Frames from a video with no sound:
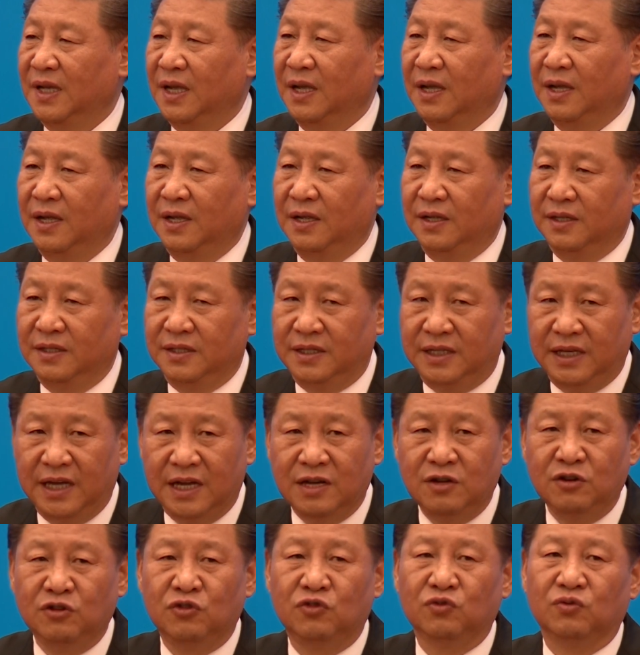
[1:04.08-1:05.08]
the top
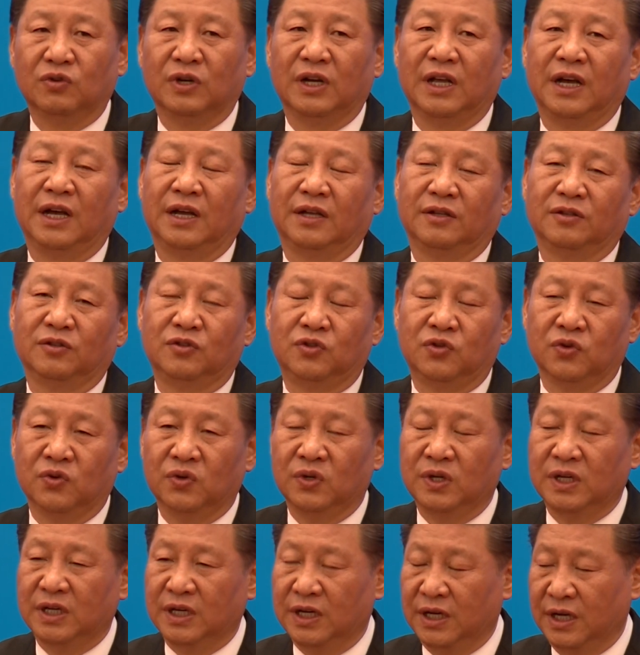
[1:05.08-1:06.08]
Chinese leader's name
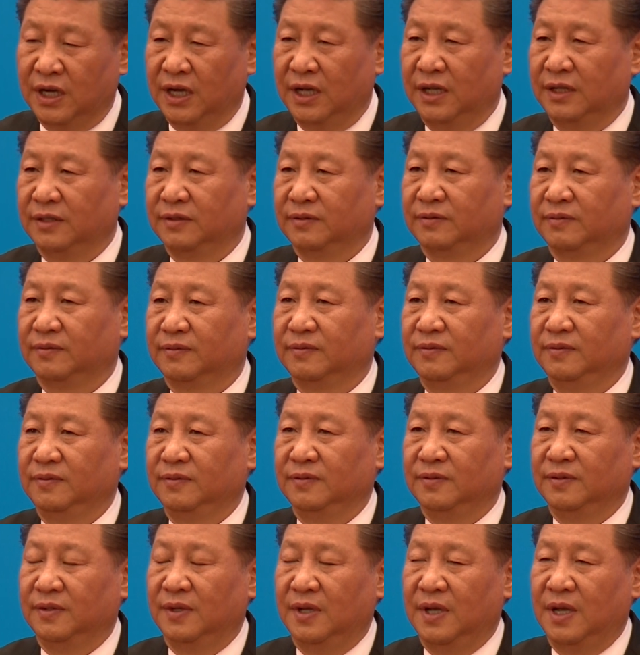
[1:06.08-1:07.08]

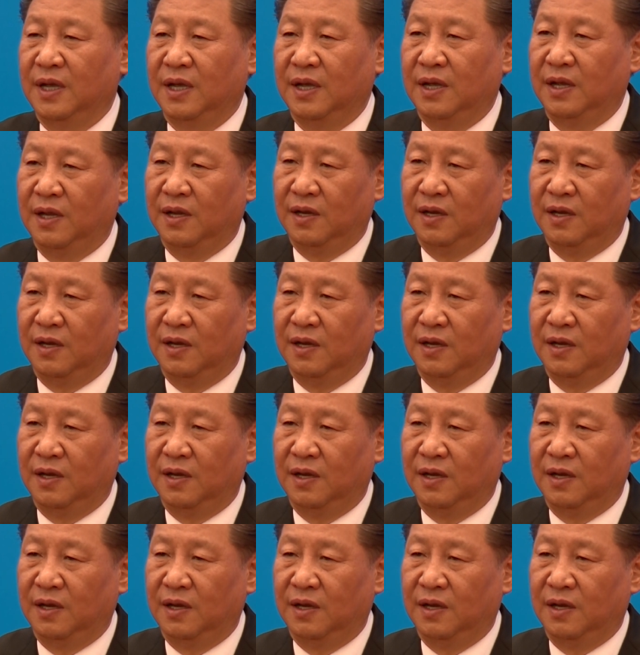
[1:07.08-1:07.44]
or some